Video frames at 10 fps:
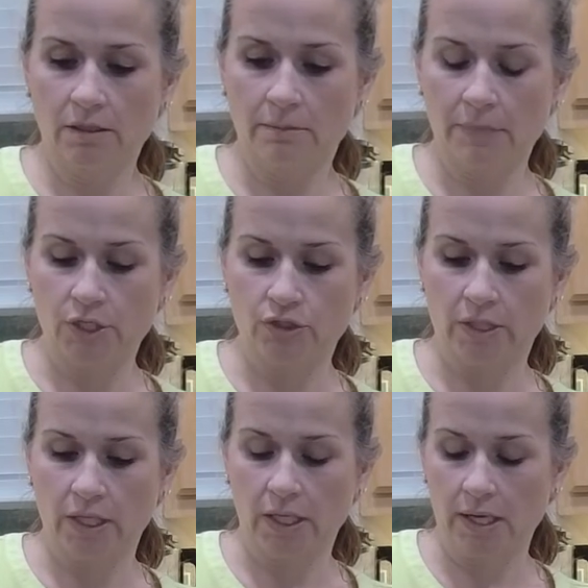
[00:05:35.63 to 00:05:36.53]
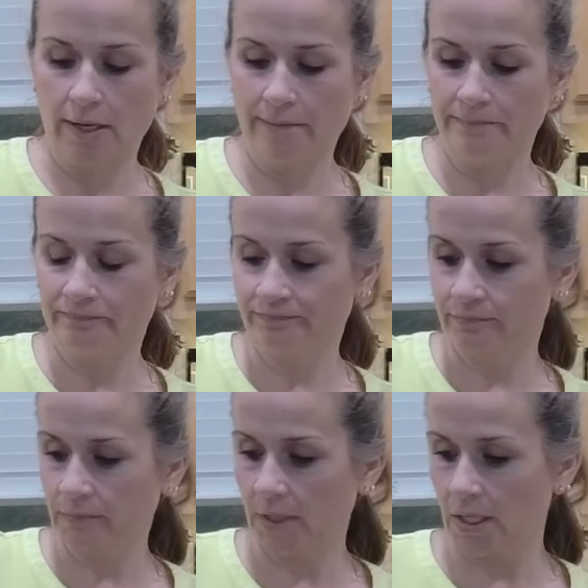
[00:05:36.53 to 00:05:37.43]
measuring cup,
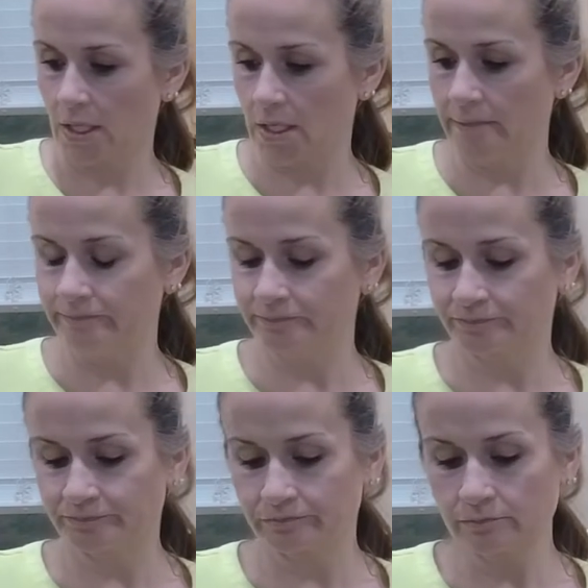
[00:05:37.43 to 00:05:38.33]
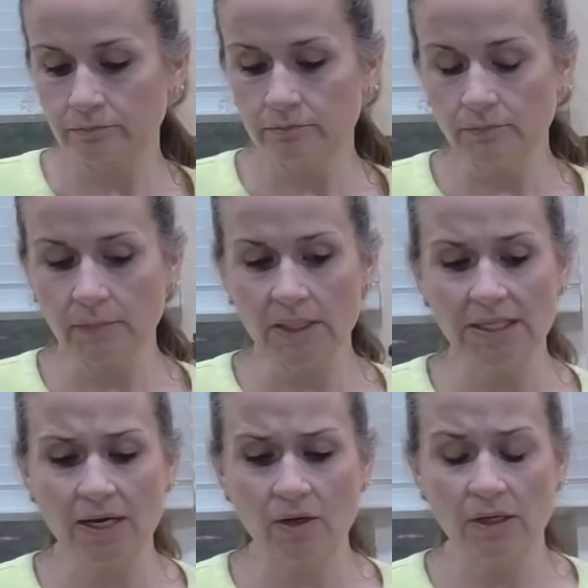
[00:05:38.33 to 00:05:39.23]
okay?
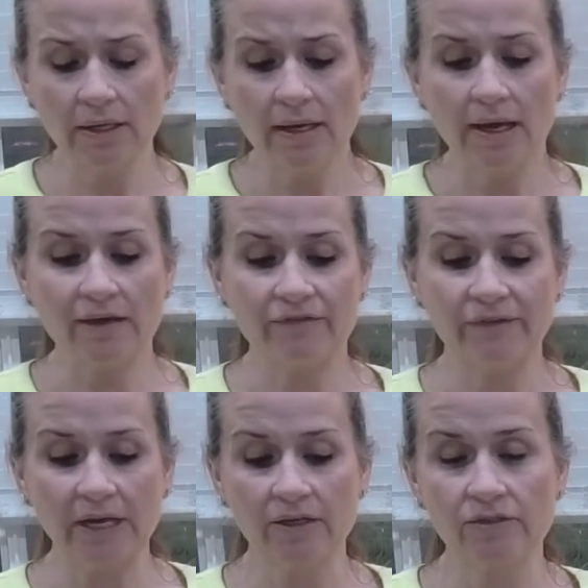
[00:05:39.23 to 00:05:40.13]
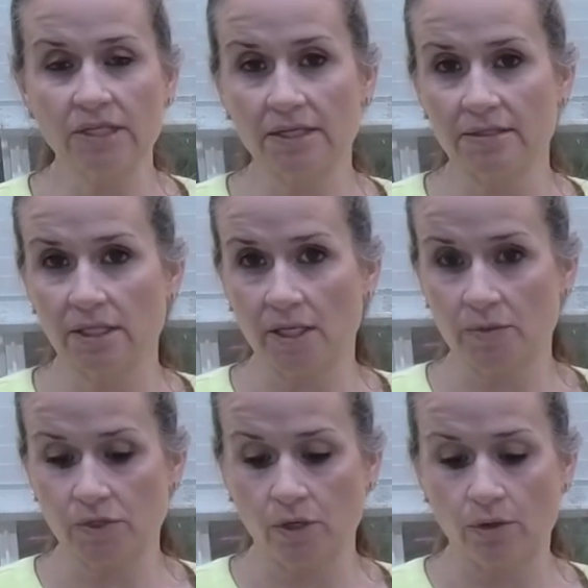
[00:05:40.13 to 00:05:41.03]
Now, I found a tip.
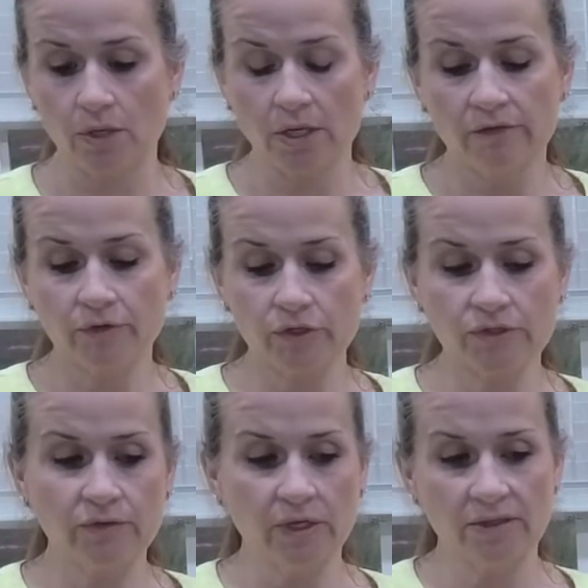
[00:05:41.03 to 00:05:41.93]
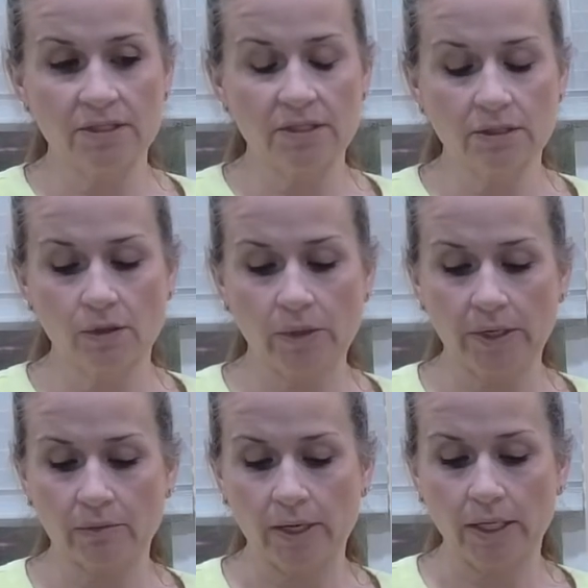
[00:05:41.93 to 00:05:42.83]
So first of all, this isn't quite
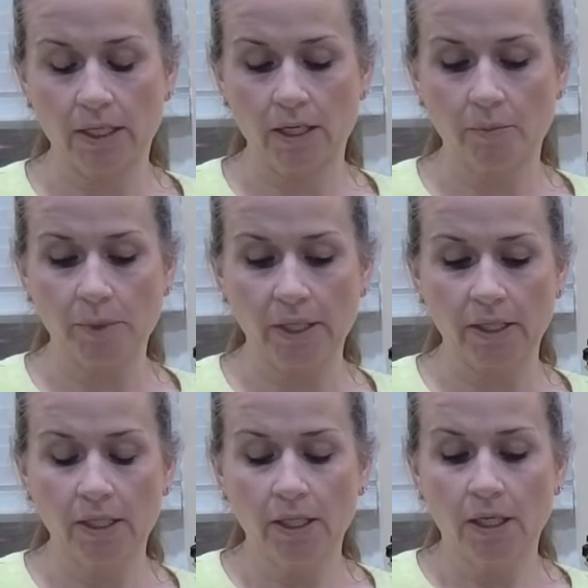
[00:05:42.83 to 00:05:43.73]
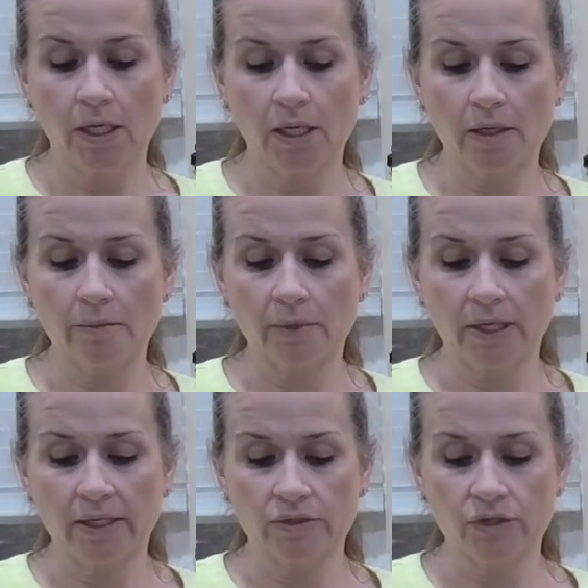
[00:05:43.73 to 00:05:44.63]
ready yet, but
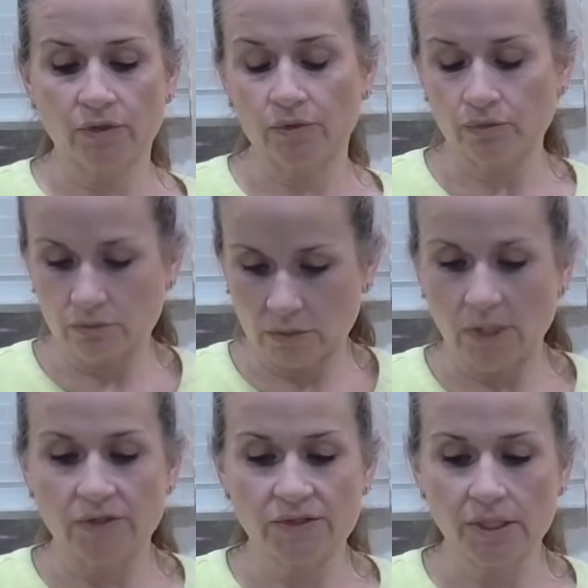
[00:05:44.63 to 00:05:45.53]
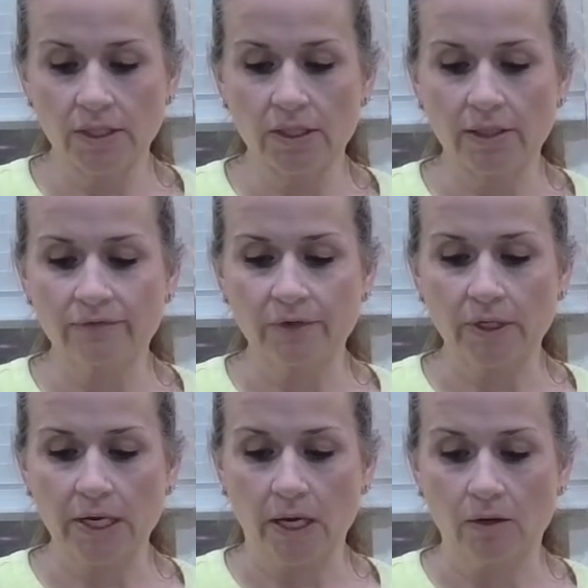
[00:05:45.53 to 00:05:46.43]
so I'll seal it up for
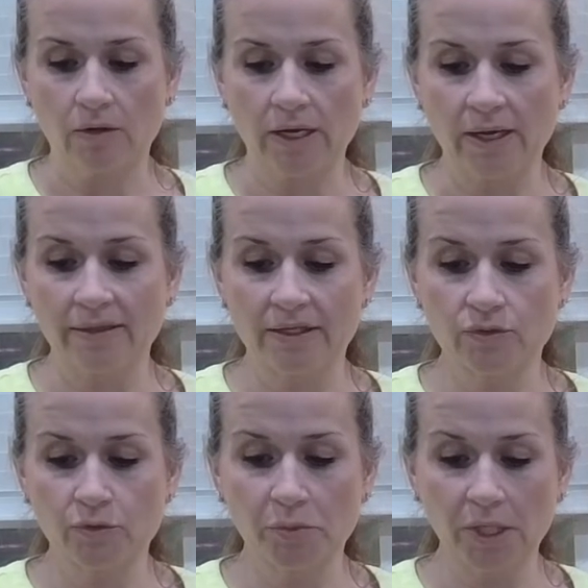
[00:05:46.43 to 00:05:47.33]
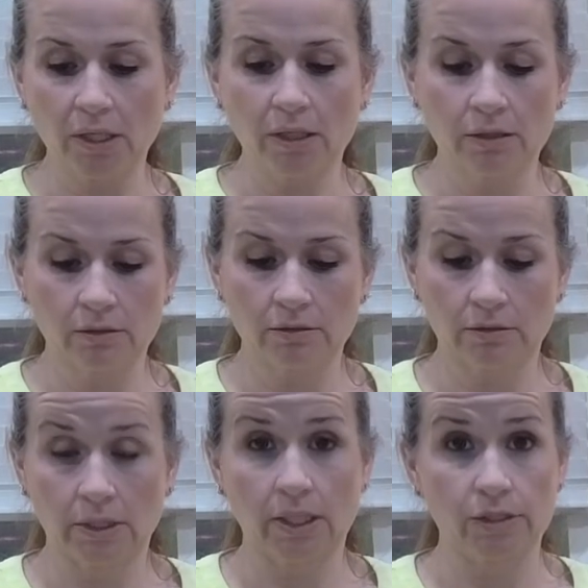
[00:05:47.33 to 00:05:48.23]
now, and this will be
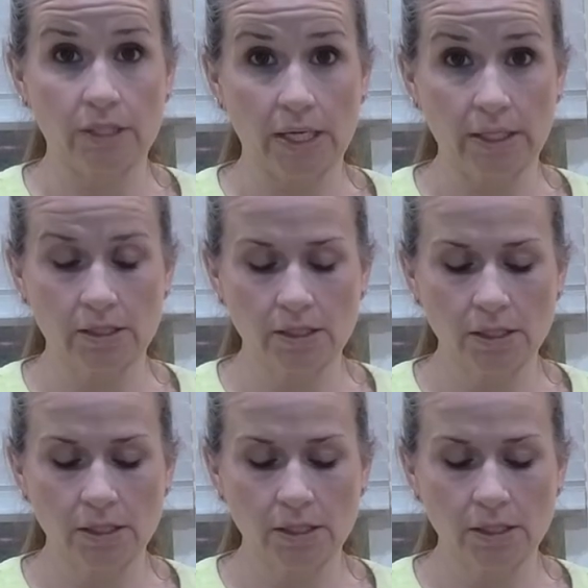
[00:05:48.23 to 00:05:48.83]
airtight.